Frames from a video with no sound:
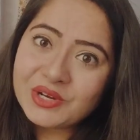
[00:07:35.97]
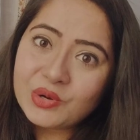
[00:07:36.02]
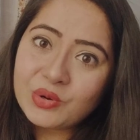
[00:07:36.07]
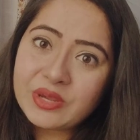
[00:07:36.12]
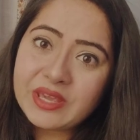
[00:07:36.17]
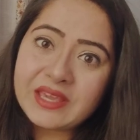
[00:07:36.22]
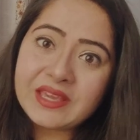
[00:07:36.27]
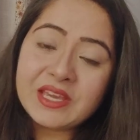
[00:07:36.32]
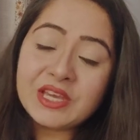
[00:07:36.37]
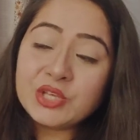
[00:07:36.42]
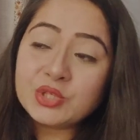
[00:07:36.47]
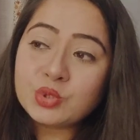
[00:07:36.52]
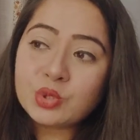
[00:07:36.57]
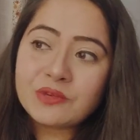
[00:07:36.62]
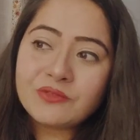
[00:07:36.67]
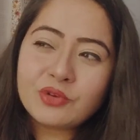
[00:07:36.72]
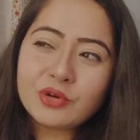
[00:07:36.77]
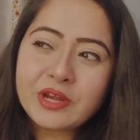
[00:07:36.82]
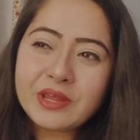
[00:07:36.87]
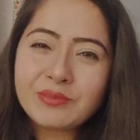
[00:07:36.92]
Okay, so
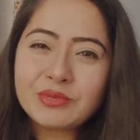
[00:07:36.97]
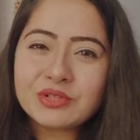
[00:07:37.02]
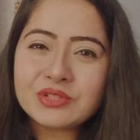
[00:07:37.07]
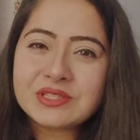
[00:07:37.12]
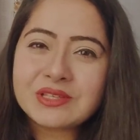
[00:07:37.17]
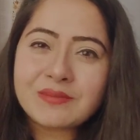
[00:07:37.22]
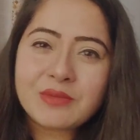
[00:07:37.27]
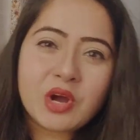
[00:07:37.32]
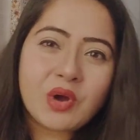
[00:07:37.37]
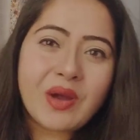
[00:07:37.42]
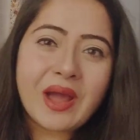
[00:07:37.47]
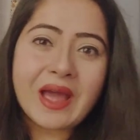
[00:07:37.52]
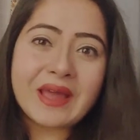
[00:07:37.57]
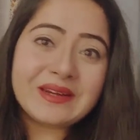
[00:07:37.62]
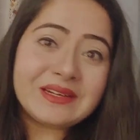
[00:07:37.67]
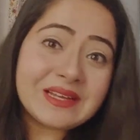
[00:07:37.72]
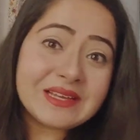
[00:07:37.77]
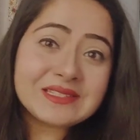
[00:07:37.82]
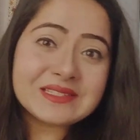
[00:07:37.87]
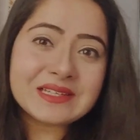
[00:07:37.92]
if you're able to somehow
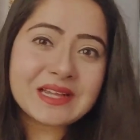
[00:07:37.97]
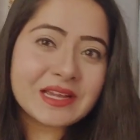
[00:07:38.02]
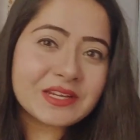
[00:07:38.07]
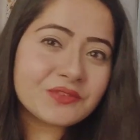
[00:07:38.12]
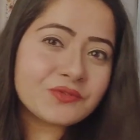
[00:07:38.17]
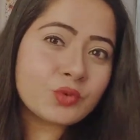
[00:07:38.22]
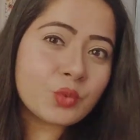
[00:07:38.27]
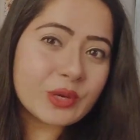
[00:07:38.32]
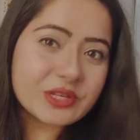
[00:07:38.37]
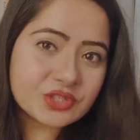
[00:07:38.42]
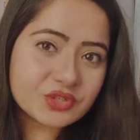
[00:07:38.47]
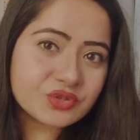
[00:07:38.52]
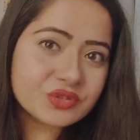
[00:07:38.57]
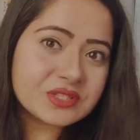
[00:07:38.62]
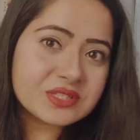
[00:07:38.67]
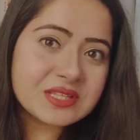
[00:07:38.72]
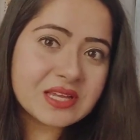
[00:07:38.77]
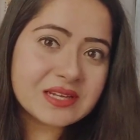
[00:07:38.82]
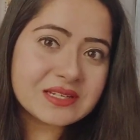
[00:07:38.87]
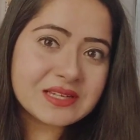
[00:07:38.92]
analyze the kind of
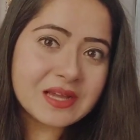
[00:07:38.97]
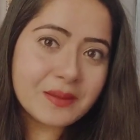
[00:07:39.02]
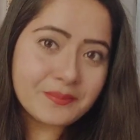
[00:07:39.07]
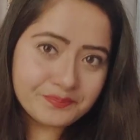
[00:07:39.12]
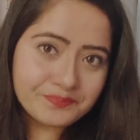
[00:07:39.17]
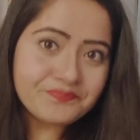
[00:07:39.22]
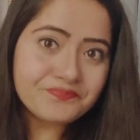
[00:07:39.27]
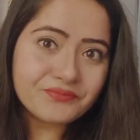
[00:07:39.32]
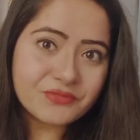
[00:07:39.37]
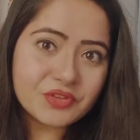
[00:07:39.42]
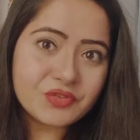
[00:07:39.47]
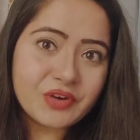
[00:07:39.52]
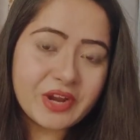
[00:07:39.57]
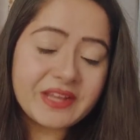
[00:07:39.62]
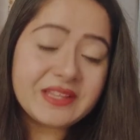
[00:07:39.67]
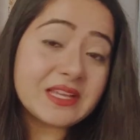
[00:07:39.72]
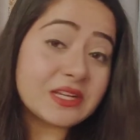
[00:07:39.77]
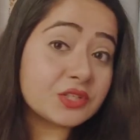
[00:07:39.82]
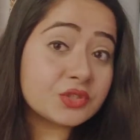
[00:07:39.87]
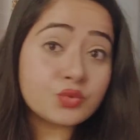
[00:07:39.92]
questions that come,
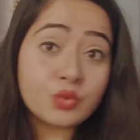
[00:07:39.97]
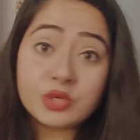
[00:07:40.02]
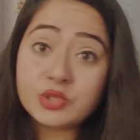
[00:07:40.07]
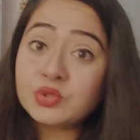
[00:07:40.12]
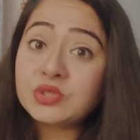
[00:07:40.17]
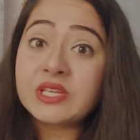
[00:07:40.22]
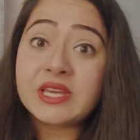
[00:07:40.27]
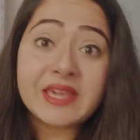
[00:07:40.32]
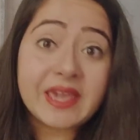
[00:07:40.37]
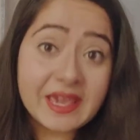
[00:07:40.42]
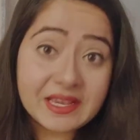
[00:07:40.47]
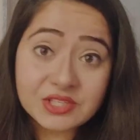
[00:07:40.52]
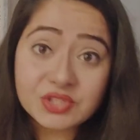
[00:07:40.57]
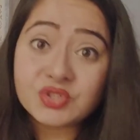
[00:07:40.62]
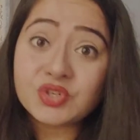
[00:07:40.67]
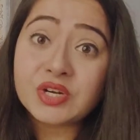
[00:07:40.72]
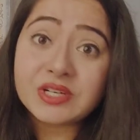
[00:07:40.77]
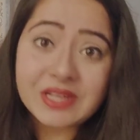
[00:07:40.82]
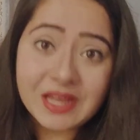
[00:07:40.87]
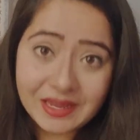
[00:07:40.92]
right, that is going to take
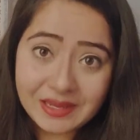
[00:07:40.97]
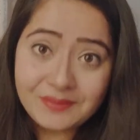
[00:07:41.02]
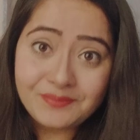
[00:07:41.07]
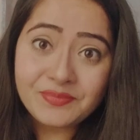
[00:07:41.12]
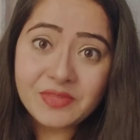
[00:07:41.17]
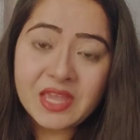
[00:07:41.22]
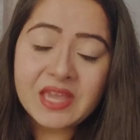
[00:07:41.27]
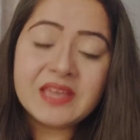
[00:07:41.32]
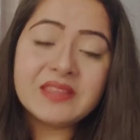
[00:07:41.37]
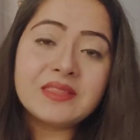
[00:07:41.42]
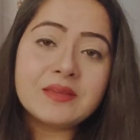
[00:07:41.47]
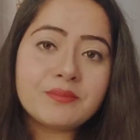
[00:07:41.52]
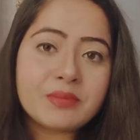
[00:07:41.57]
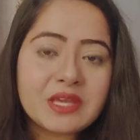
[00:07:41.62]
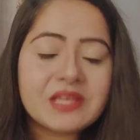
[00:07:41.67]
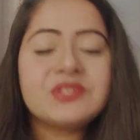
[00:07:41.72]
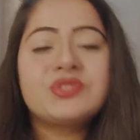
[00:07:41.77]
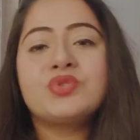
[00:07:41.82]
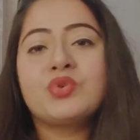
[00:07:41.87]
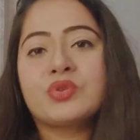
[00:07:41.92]
extra time, then
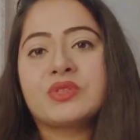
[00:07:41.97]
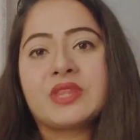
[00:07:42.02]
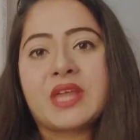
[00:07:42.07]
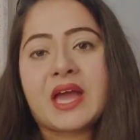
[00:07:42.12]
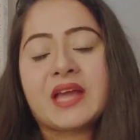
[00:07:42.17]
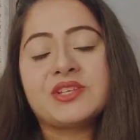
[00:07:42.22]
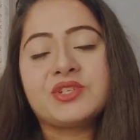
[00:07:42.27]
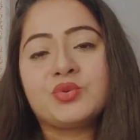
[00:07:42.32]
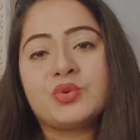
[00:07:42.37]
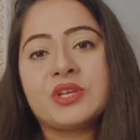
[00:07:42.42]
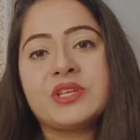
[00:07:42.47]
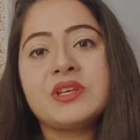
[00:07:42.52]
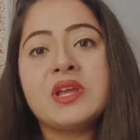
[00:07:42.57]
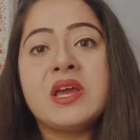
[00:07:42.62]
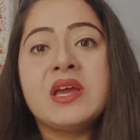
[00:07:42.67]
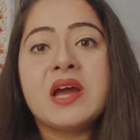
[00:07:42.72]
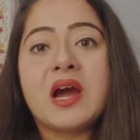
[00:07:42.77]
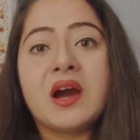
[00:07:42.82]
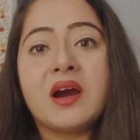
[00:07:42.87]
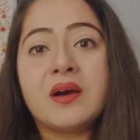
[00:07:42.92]
based on that you can
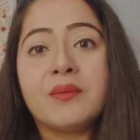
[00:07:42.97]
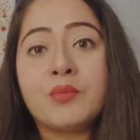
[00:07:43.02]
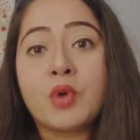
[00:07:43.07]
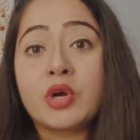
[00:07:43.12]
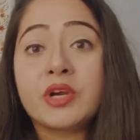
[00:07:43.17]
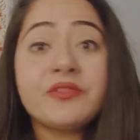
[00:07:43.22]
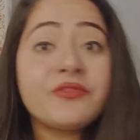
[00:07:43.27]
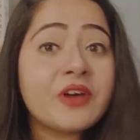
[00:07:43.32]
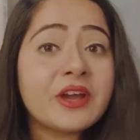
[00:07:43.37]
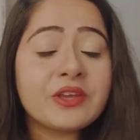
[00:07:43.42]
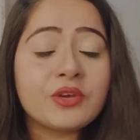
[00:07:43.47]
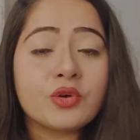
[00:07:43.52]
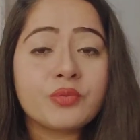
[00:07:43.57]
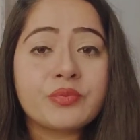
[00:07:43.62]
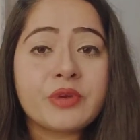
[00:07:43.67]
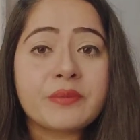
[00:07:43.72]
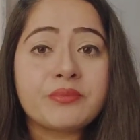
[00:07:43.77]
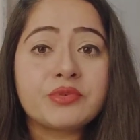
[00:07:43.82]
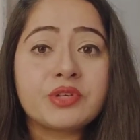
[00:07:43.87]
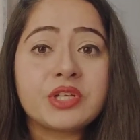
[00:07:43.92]
modify your
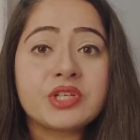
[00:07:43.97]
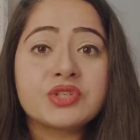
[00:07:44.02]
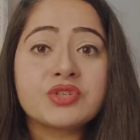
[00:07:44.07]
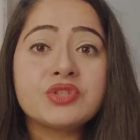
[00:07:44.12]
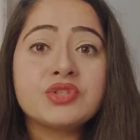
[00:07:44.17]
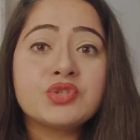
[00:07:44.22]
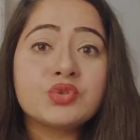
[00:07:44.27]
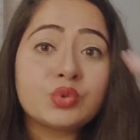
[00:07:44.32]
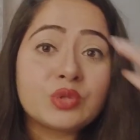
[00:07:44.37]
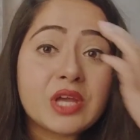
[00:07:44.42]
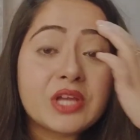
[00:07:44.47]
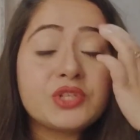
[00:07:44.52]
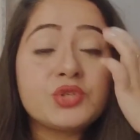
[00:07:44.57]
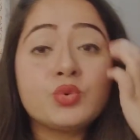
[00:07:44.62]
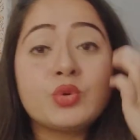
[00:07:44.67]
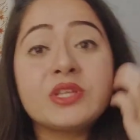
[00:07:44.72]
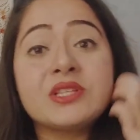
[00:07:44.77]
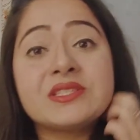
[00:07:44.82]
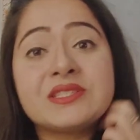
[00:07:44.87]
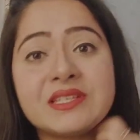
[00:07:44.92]
preparation so that
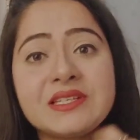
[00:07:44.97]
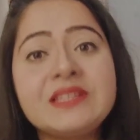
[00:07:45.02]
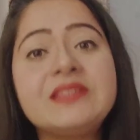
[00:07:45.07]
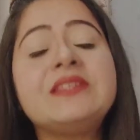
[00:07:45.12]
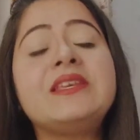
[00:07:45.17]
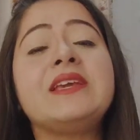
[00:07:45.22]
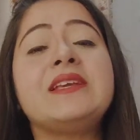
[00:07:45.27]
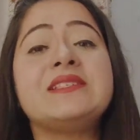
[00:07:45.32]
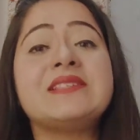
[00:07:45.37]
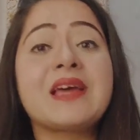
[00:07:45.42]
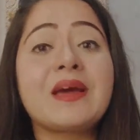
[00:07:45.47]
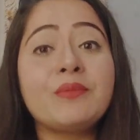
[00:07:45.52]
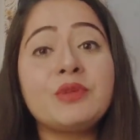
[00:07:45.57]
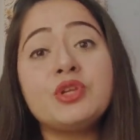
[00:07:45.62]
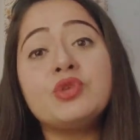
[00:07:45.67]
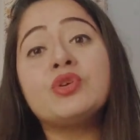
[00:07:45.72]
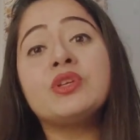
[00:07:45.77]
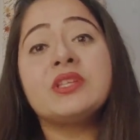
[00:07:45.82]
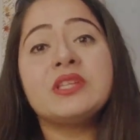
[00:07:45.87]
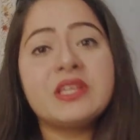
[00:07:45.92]
you can sit in the exam and
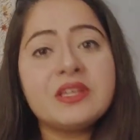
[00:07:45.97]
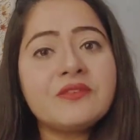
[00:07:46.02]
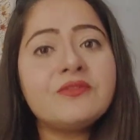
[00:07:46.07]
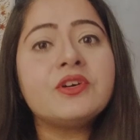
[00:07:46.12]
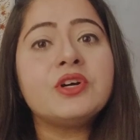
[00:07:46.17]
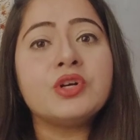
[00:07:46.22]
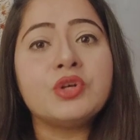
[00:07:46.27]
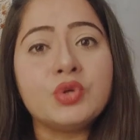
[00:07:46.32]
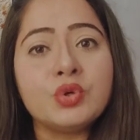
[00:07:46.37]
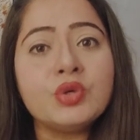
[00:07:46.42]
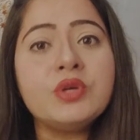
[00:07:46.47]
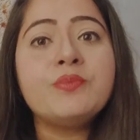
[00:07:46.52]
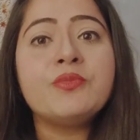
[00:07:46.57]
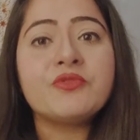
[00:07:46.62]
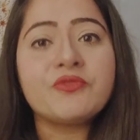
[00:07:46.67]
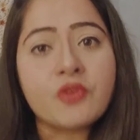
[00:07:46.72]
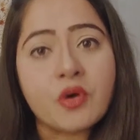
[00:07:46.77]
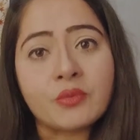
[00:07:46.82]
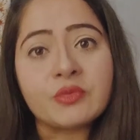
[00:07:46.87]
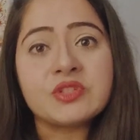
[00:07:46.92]
you can give a good
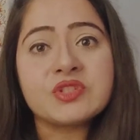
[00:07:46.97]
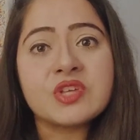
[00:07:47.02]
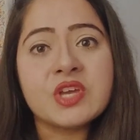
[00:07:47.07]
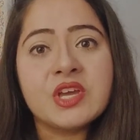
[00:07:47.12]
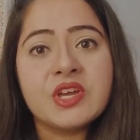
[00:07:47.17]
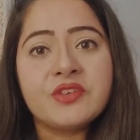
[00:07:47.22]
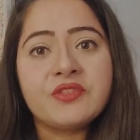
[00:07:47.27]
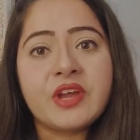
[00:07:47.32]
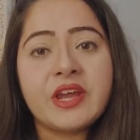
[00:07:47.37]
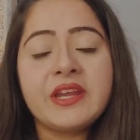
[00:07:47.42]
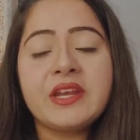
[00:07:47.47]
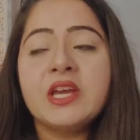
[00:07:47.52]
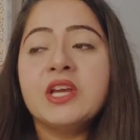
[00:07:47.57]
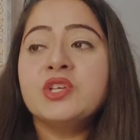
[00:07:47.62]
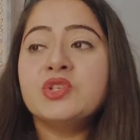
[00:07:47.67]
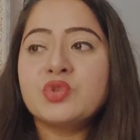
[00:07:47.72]
performance, right?